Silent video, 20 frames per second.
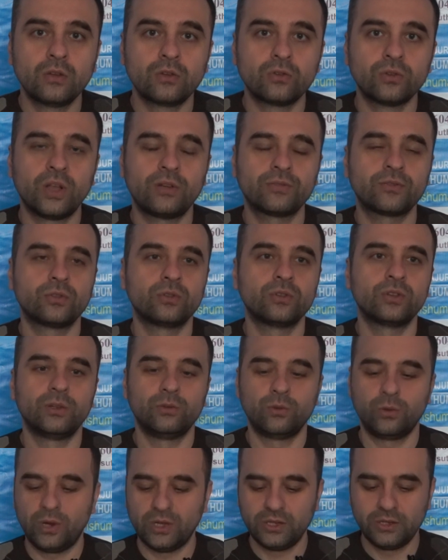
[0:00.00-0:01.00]
Good afternoon,
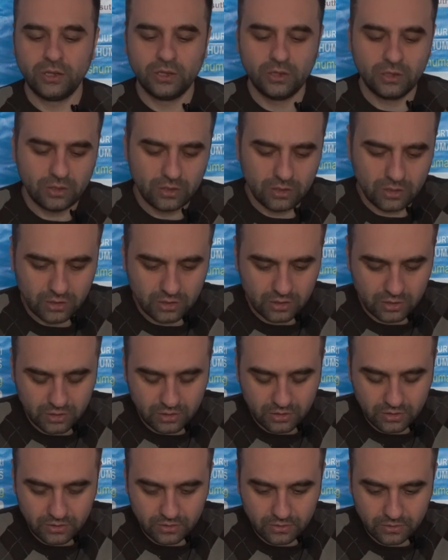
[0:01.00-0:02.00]
everyone.
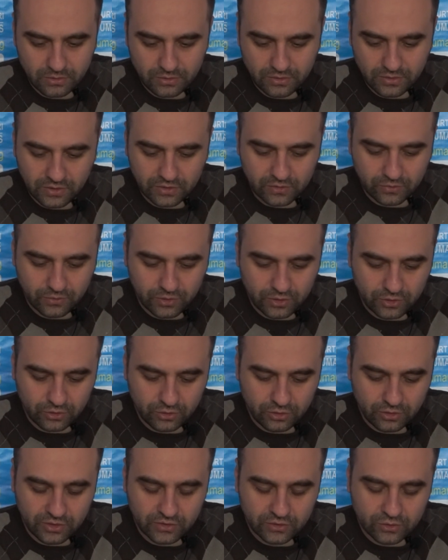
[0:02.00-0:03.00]
This
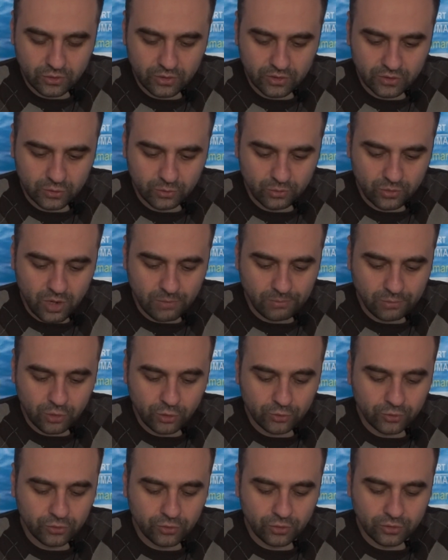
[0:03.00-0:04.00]
video is going to be
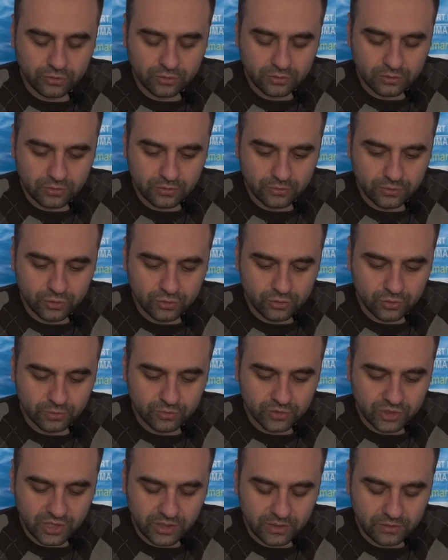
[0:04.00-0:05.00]
uploaded on
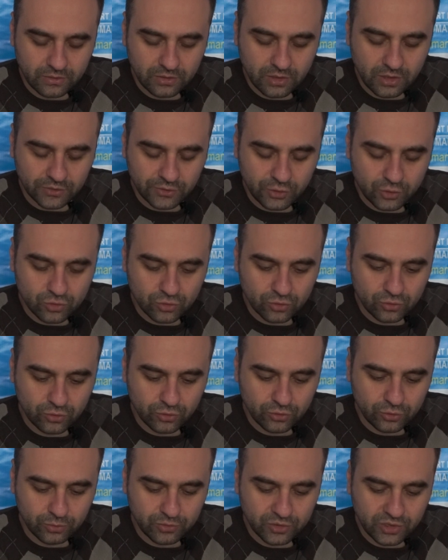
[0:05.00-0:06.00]
YouTube channel, Atajurt
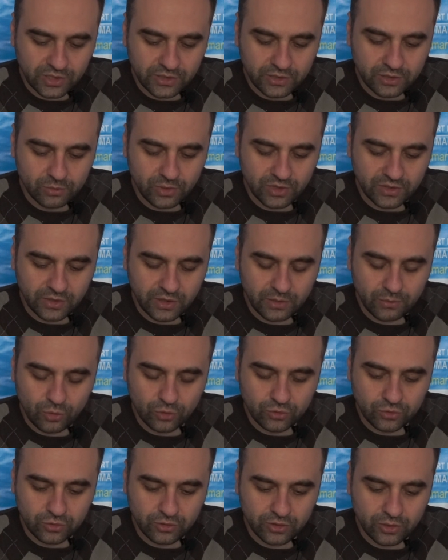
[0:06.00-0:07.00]
YouTube channel, but I am
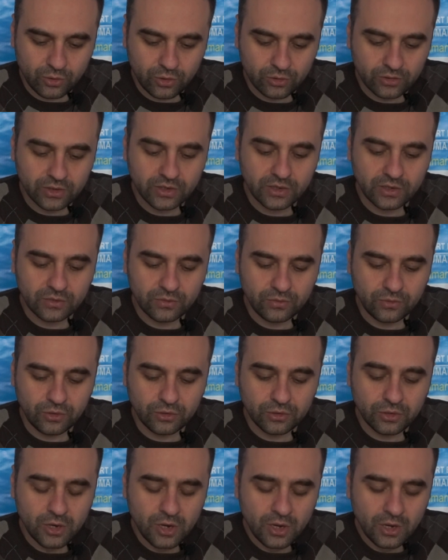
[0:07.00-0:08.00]
also recording it
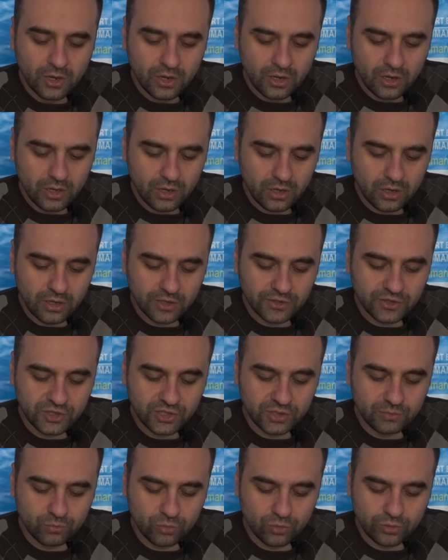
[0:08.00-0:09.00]
for
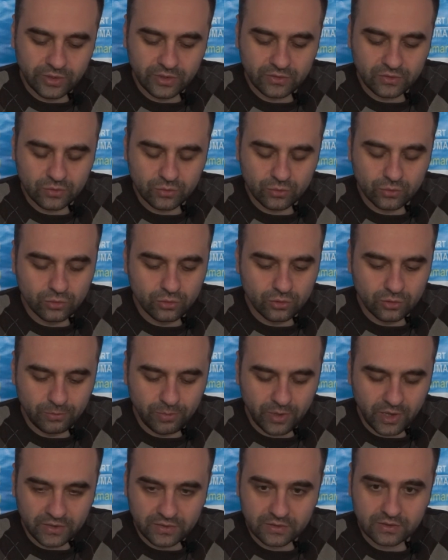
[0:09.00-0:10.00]
Jim Bunin's Uyghur
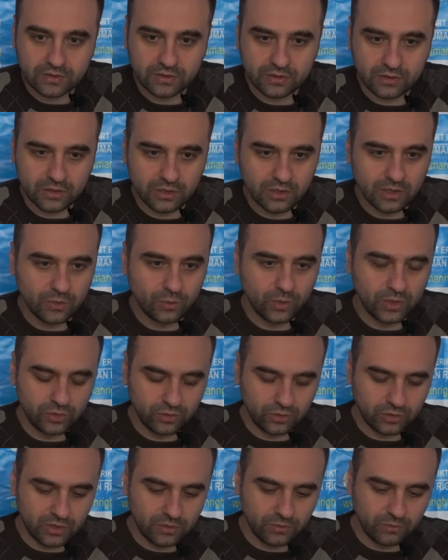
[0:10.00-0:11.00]
Pulse
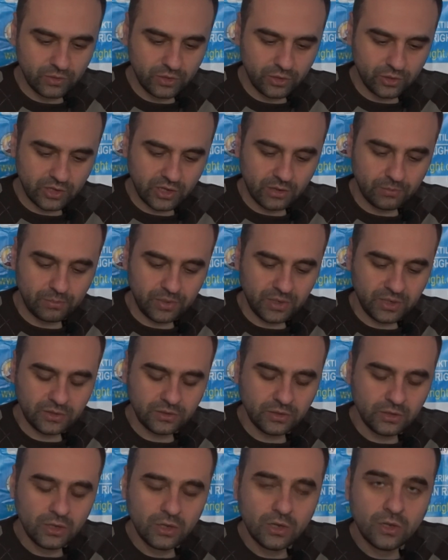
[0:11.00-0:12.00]
video
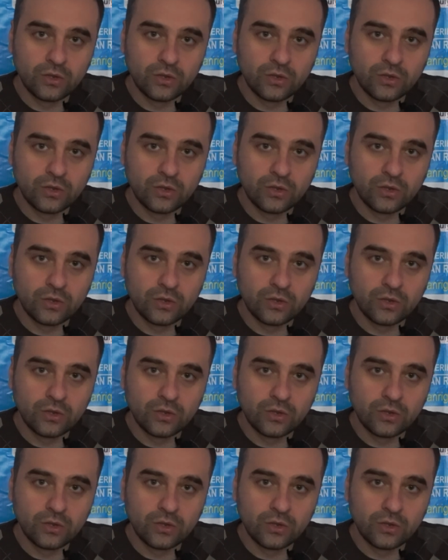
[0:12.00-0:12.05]
campaign.